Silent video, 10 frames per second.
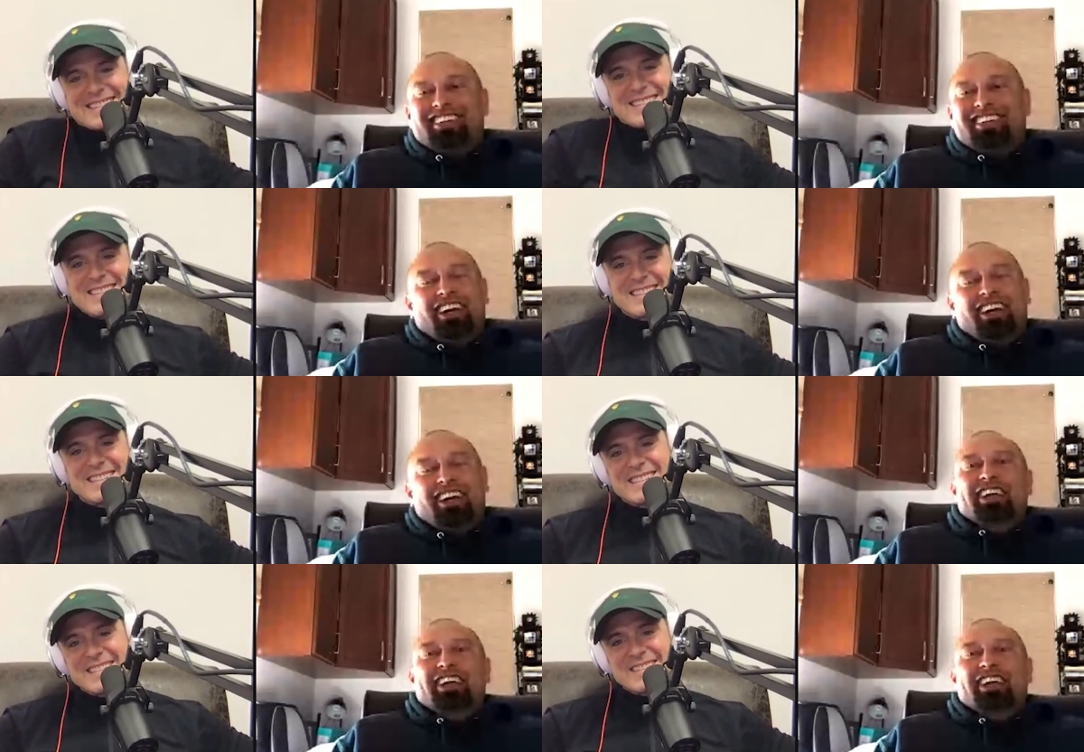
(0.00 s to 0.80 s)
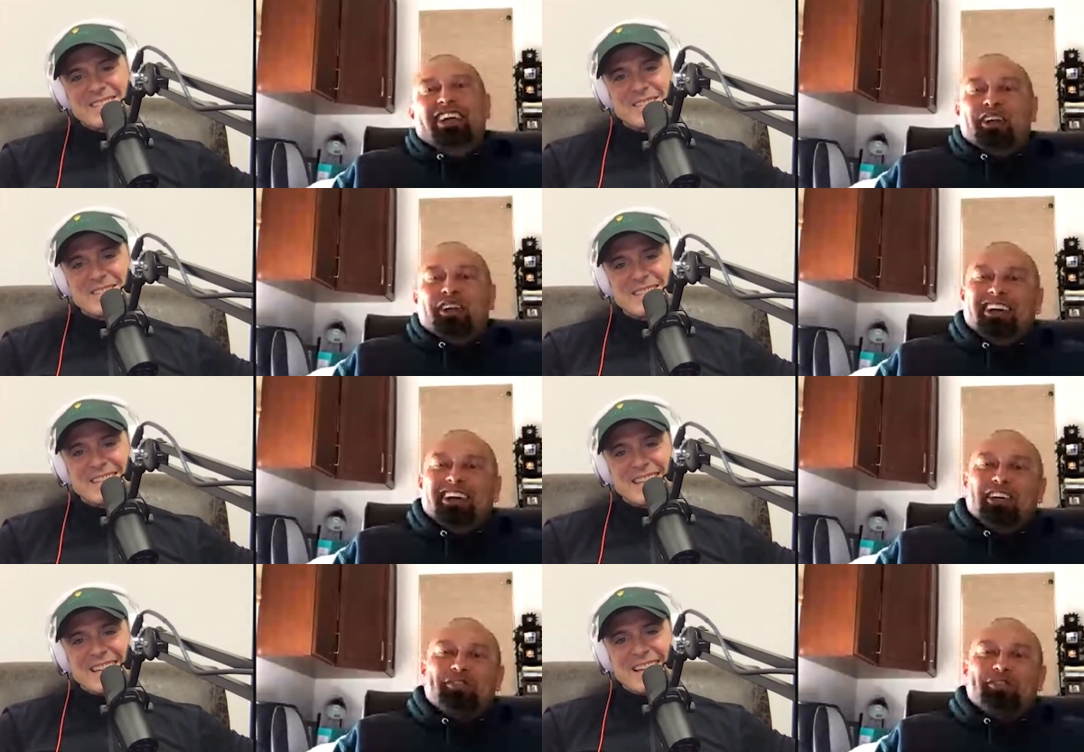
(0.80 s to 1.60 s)
Speaker 1: I love an eight iron.
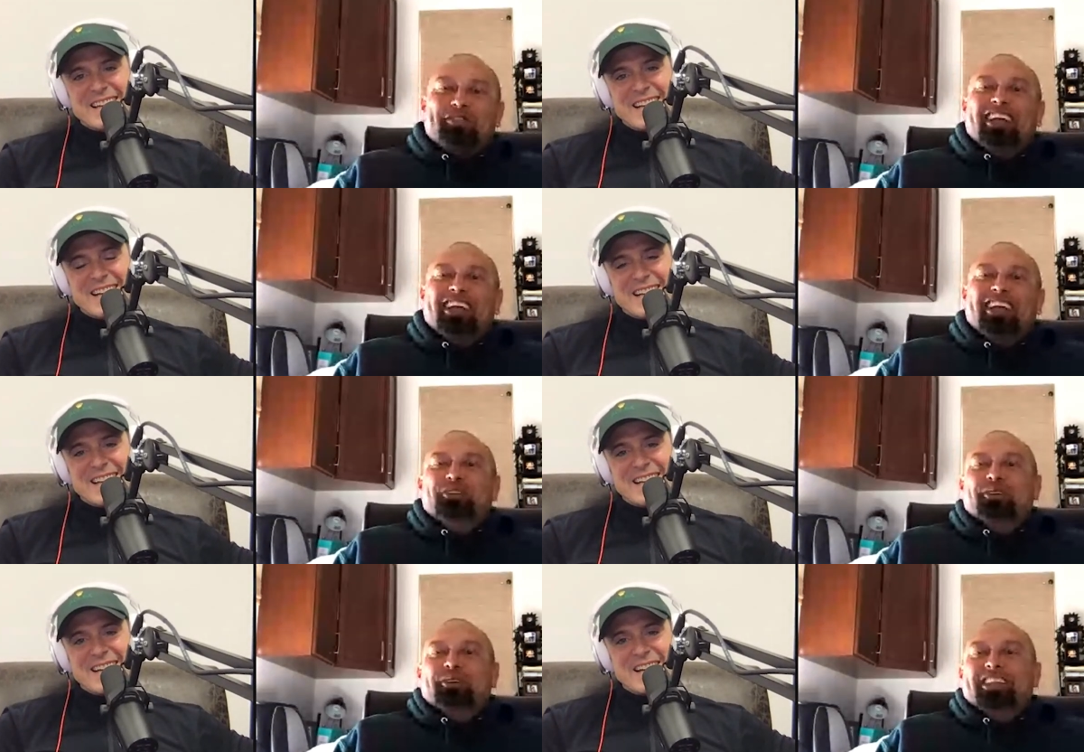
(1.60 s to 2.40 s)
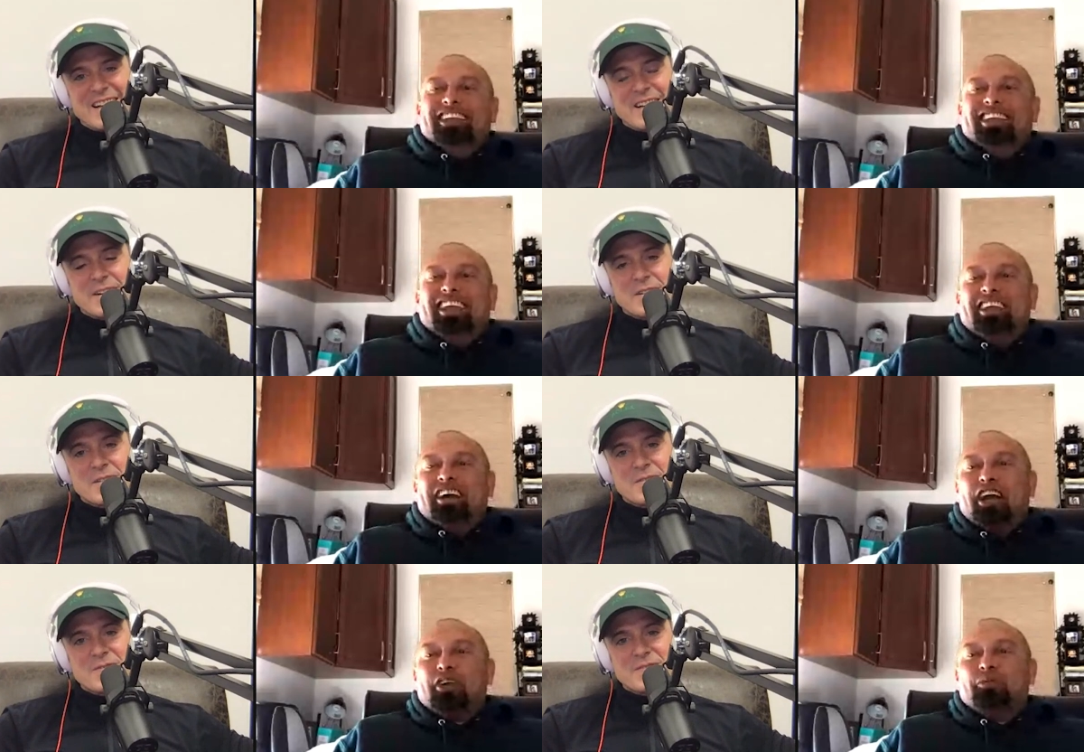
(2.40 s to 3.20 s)
I think if I can get into it within an
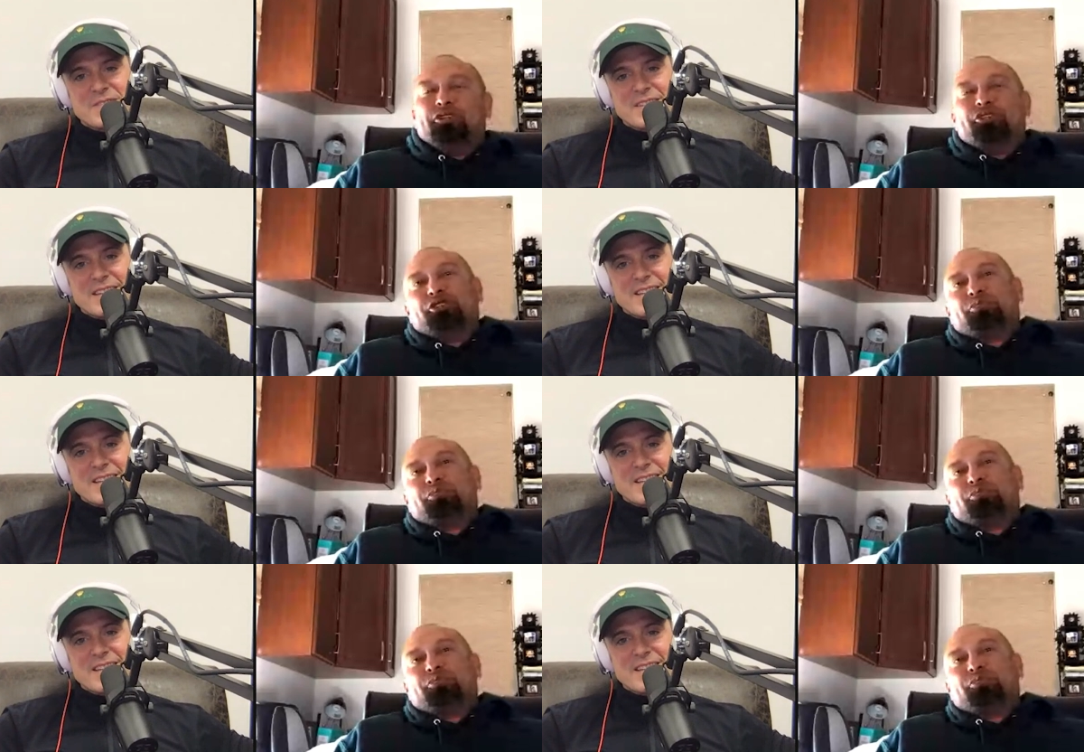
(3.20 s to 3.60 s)
eight iron, which